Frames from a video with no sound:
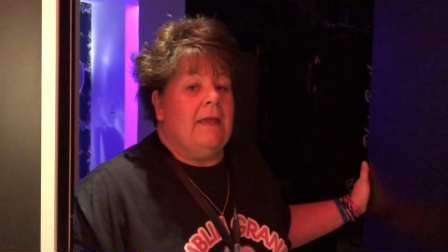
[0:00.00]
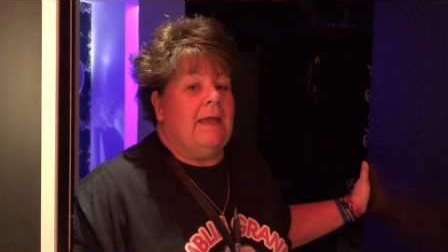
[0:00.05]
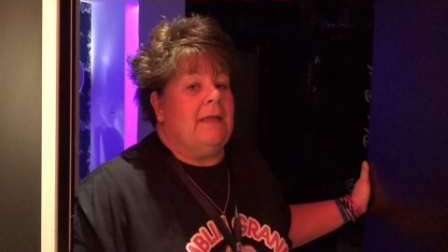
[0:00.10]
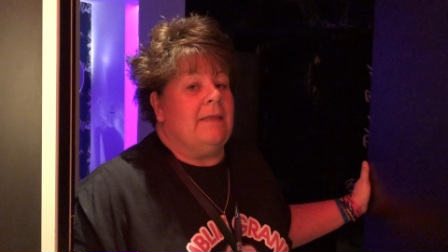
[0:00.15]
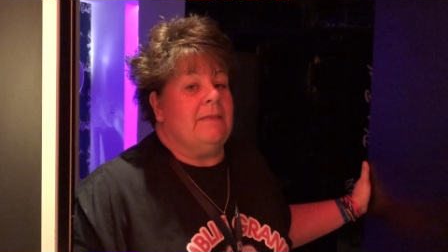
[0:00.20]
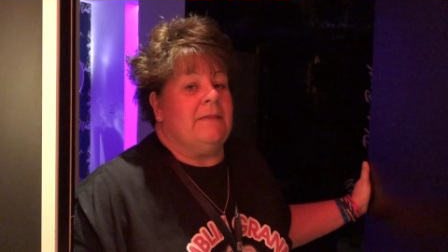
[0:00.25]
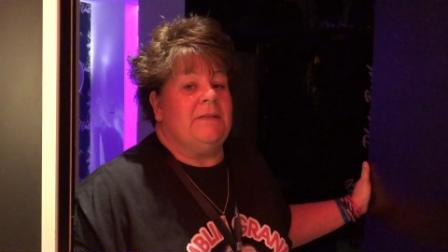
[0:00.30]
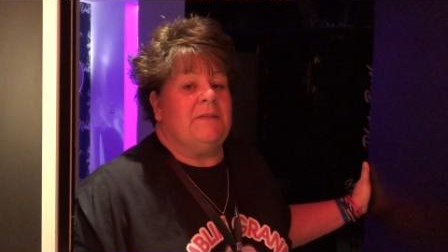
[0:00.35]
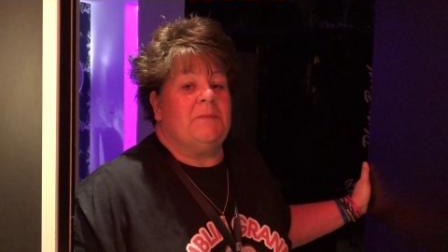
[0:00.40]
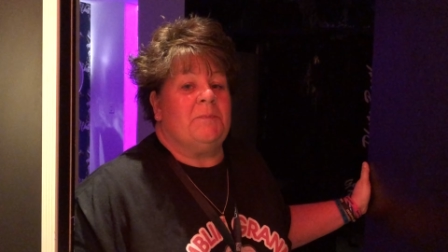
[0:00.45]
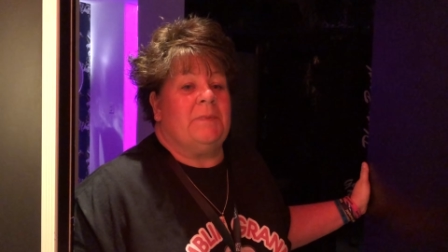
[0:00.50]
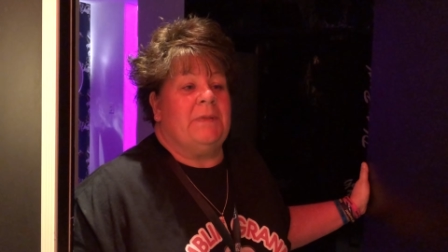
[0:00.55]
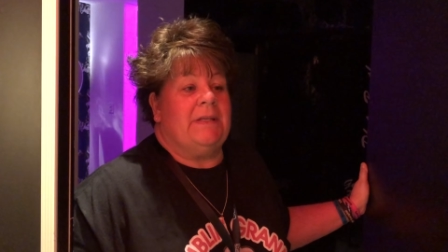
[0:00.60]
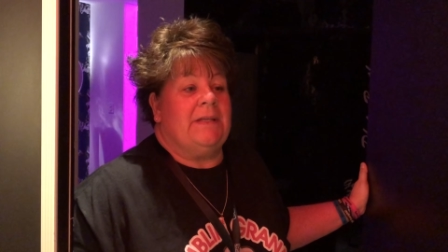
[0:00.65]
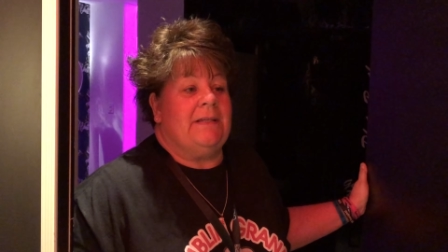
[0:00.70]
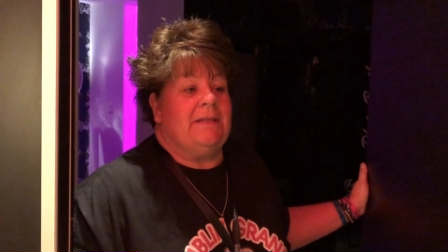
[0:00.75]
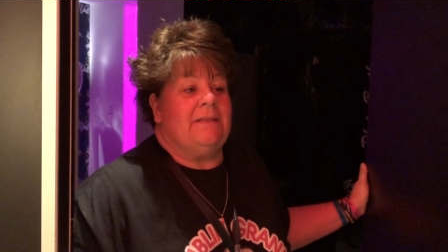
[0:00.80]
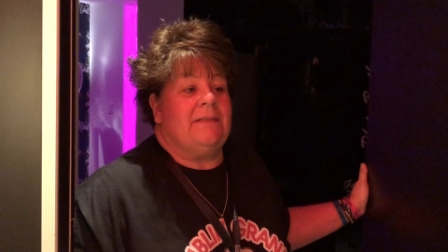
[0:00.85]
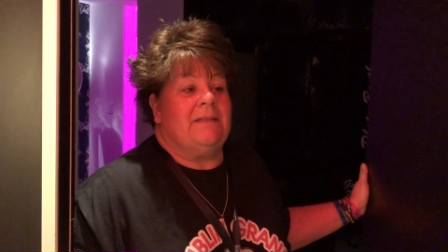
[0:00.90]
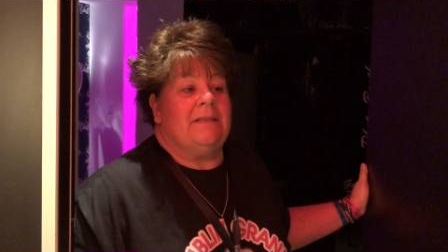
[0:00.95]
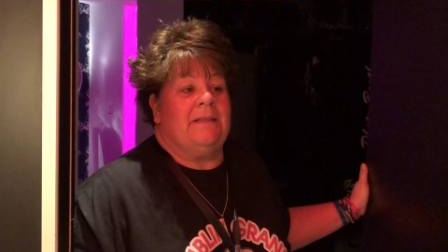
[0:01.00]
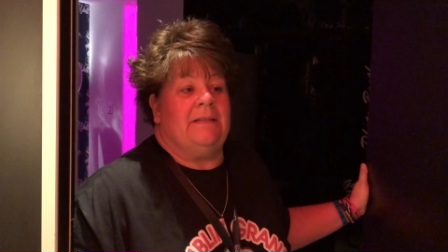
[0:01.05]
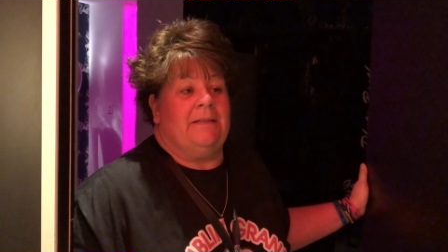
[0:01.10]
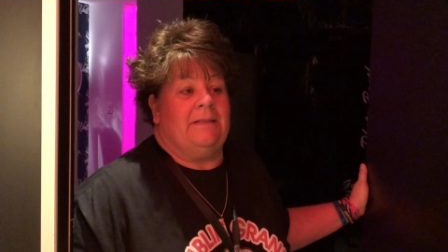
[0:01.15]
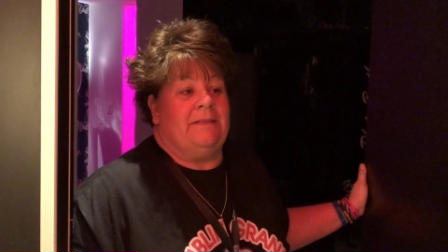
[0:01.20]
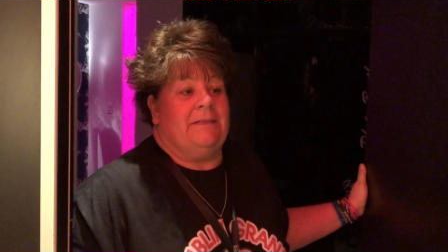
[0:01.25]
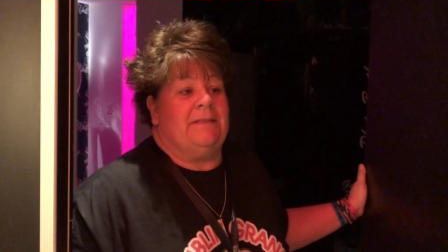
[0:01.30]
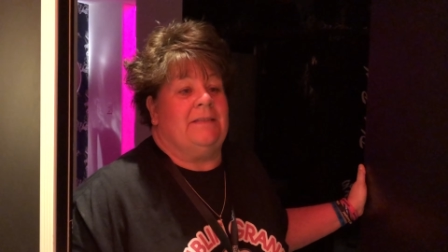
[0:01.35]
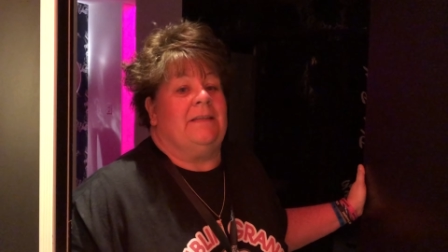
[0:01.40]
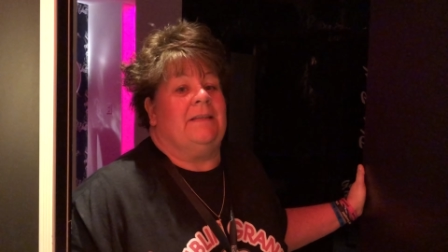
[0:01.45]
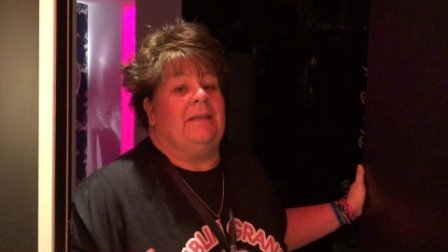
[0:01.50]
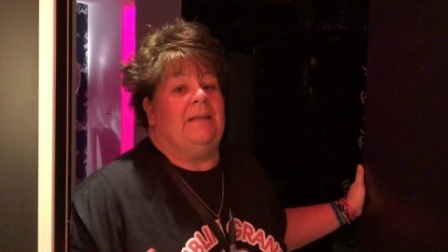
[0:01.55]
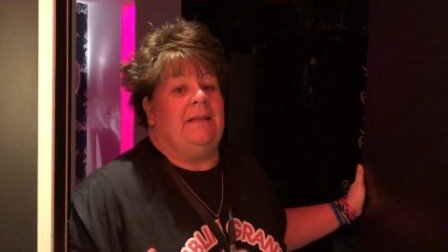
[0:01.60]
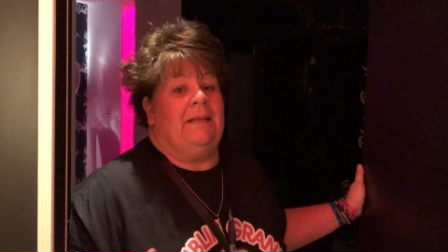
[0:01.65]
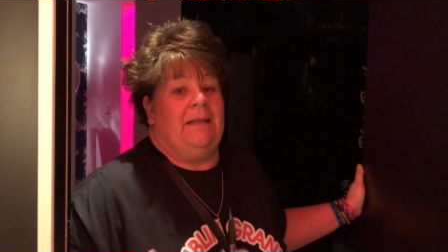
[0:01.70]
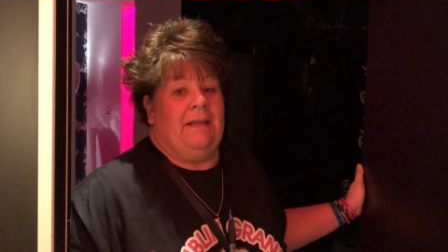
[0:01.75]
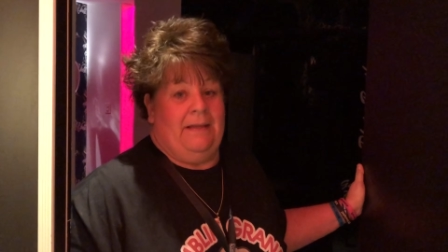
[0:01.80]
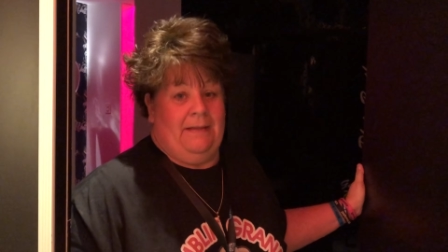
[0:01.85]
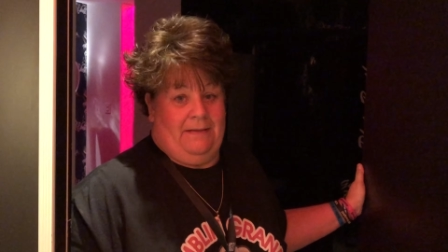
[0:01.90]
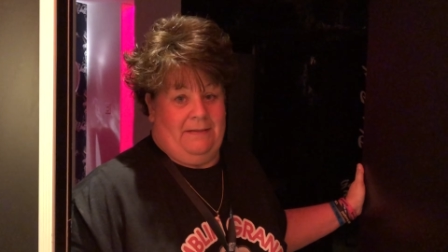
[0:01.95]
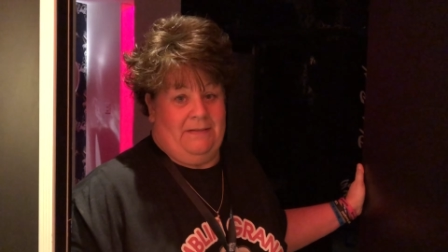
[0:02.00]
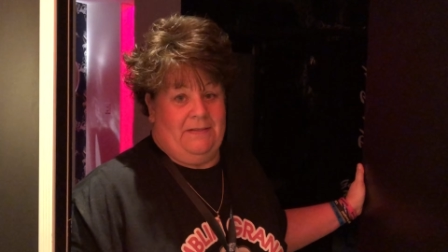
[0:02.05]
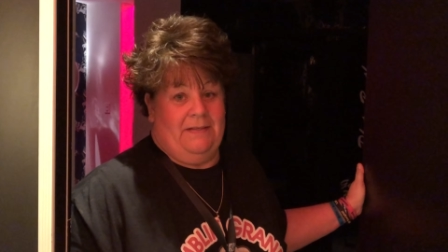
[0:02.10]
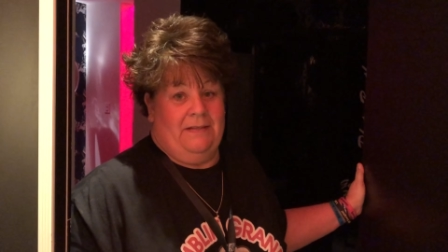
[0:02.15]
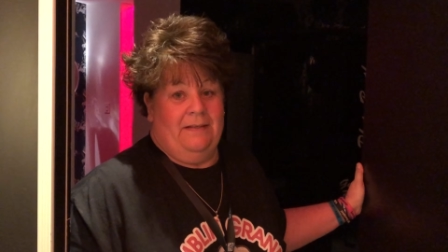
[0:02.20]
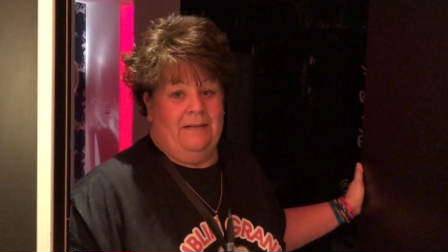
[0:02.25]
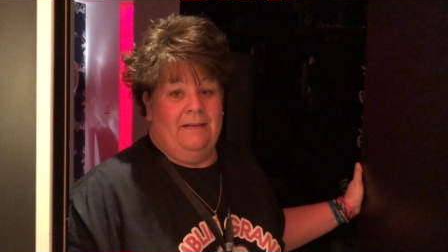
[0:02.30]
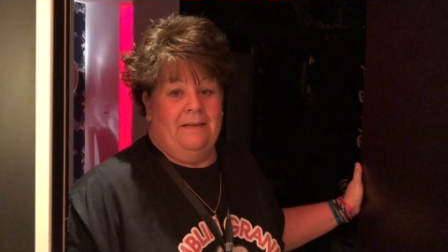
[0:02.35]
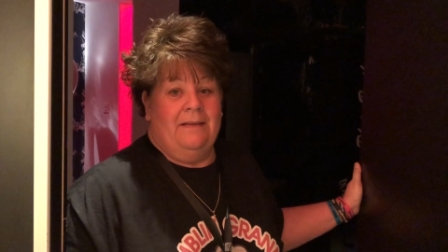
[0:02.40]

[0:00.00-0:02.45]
and this place is it.